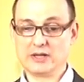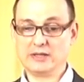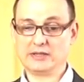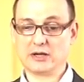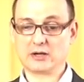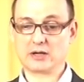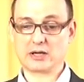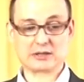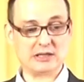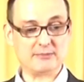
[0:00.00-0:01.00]
in a
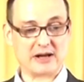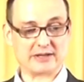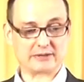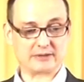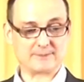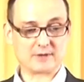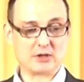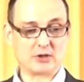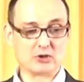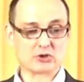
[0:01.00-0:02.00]
godly manner,
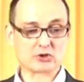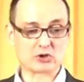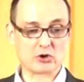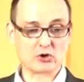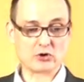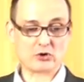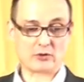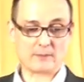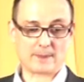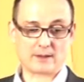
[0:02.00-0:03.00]

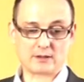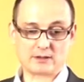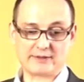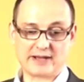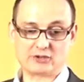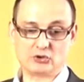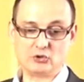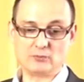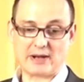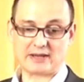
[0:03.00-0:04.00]
so that
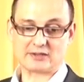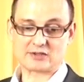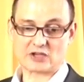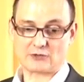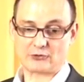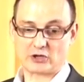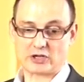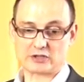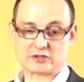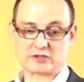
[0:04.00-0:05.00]
you might suffer
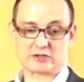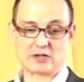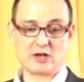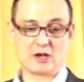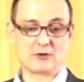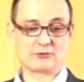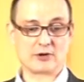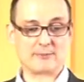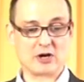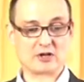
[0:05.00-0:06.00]
loss
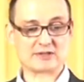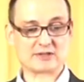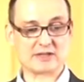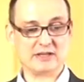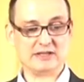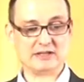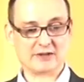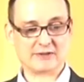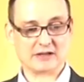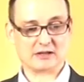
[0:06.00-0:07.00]
from us in
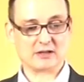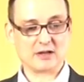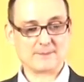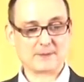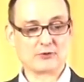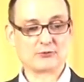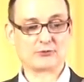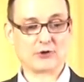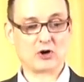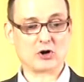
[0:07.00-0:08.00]
nothing.
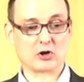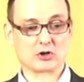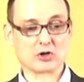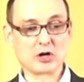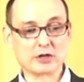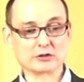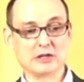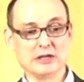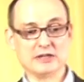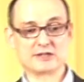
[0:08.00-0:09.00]
For
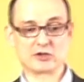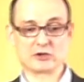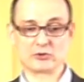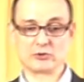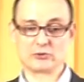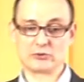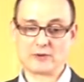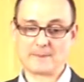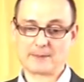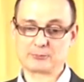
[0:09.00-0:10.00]
godly sorrow
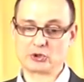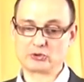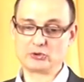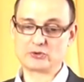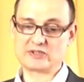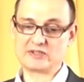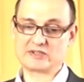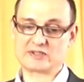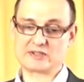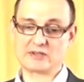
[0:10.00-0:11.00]

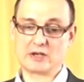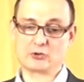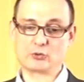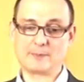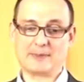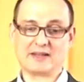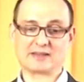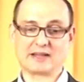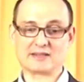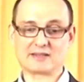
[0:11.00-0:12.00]
produces
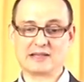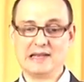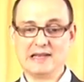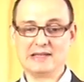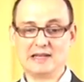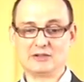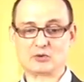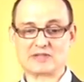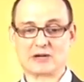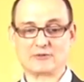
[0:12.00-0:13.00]
repentance, leading
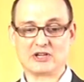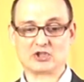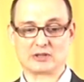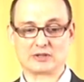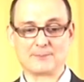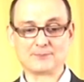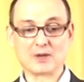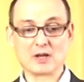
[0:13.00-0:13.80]
to salvation,